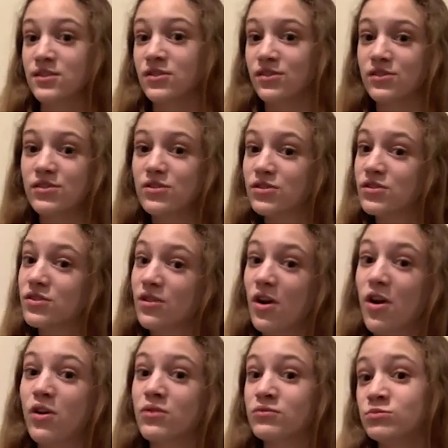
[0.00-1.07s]
so you can
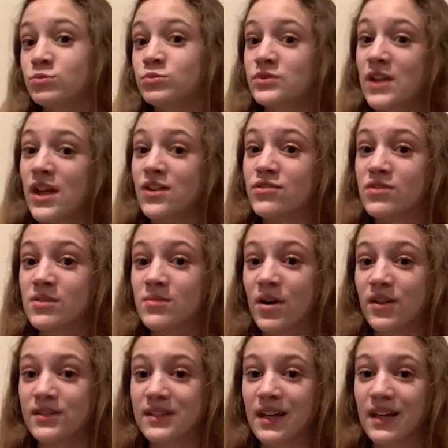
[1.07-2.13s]
go daydream
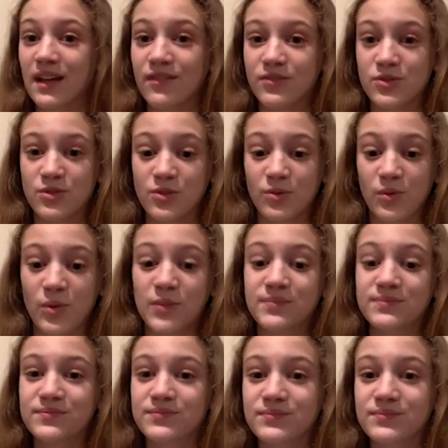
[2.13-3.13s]
all day after school.